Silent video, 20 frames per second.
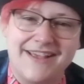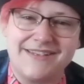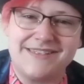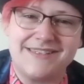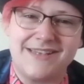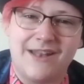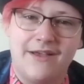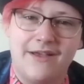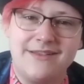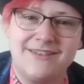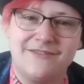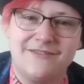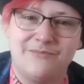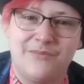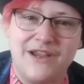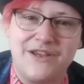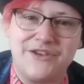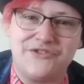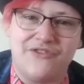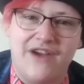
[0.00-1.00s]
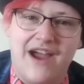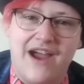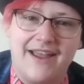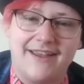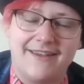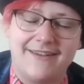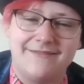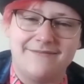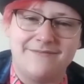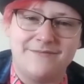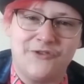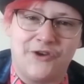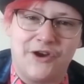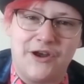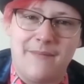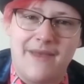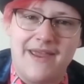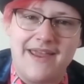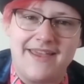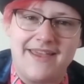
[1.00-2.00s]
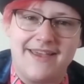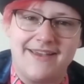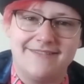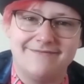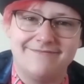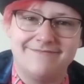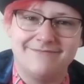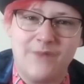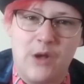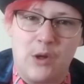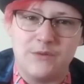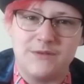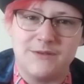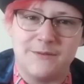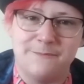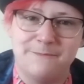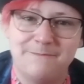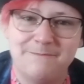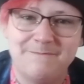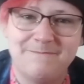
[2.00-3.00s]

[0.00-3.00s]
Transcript: a slice of British drag and trying to make it wholesome